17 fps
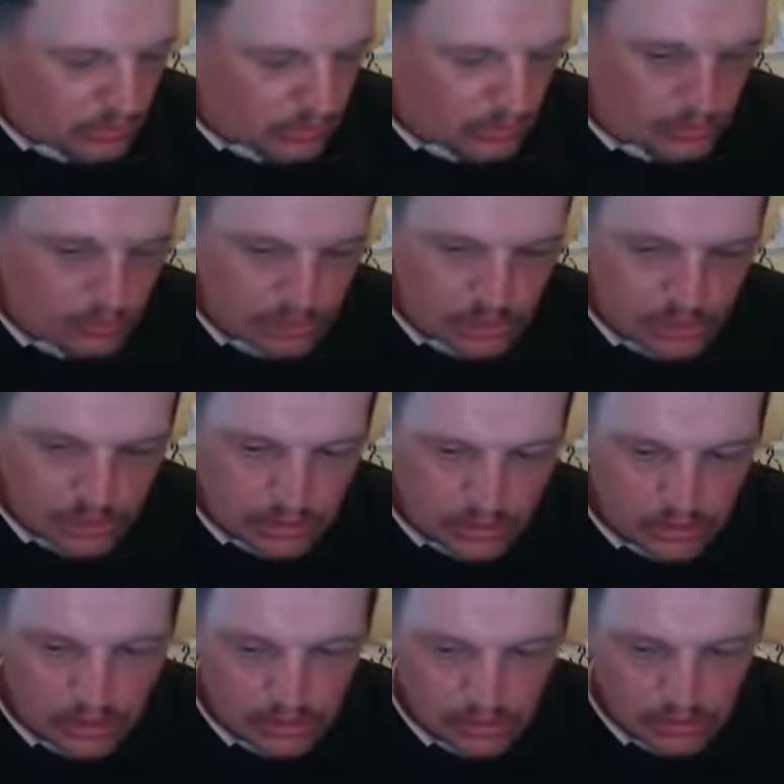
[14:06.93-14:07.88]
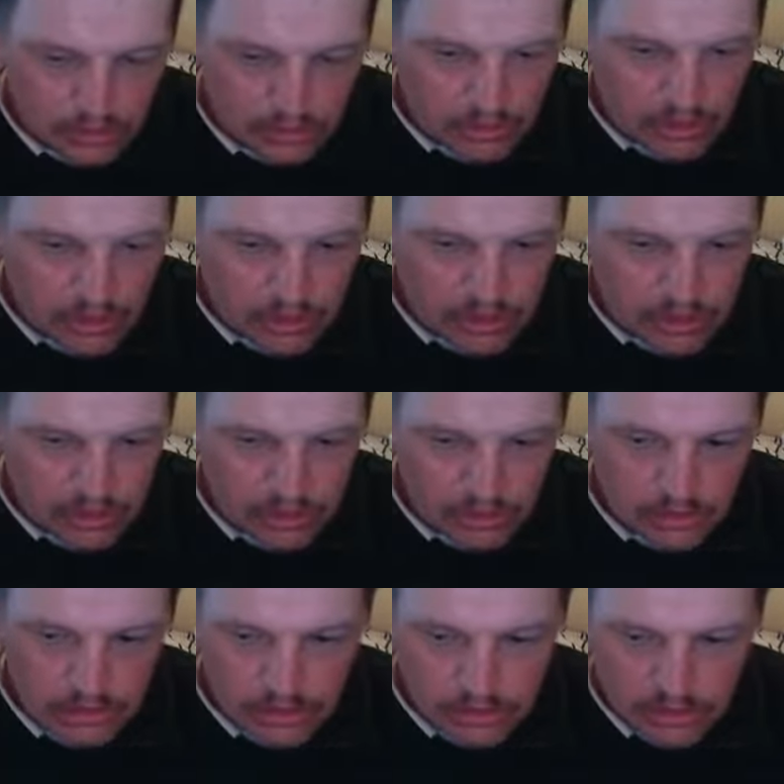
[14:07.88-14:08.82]
On my desk.
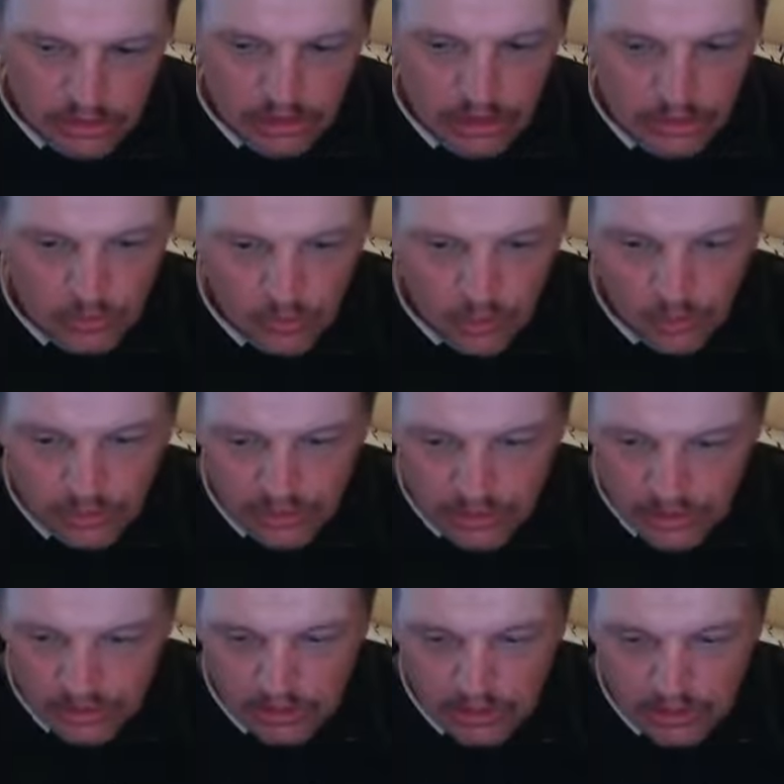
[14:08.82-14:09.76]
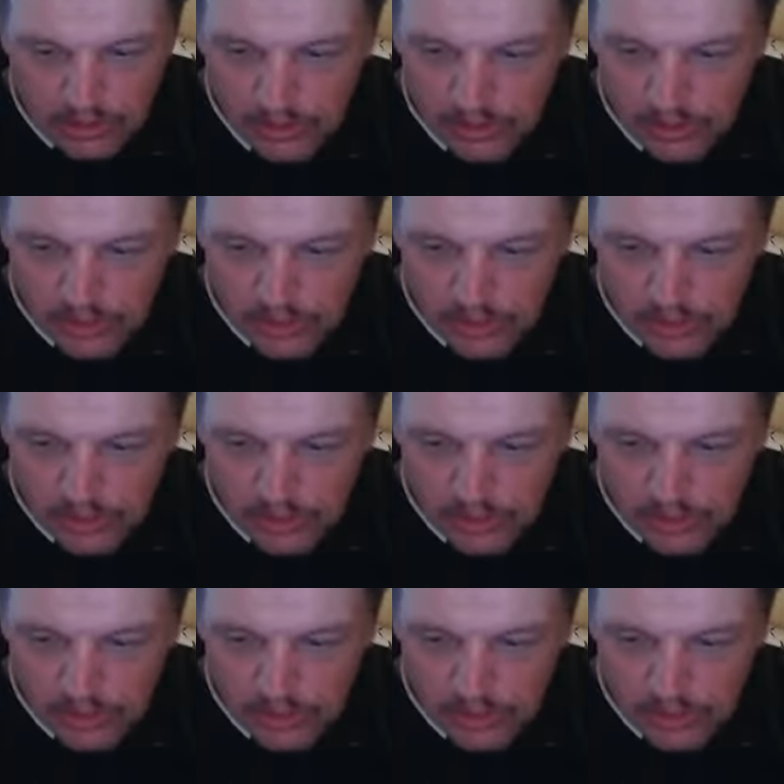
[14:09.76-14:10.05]
See, they will escape